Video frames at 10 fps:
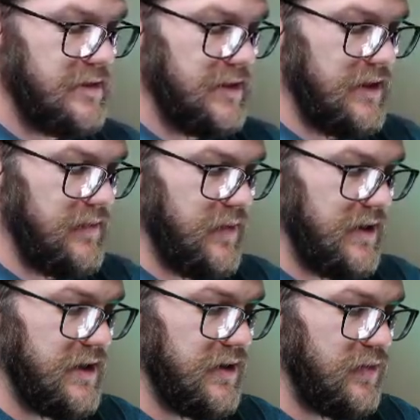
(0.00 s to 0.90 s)
There
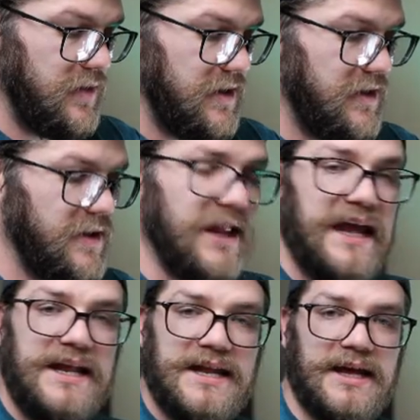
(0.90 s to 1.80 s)
we go. Another
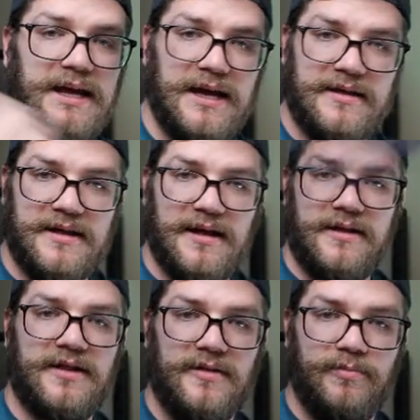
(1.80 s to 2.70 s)
lightning. Exhale,
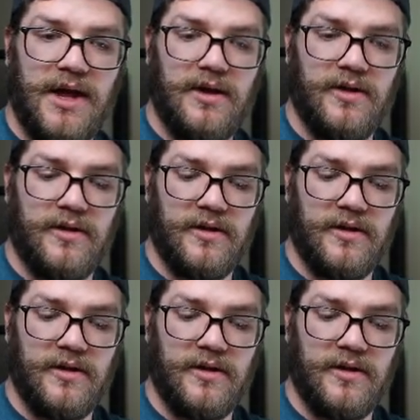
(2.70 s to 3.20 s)
expel.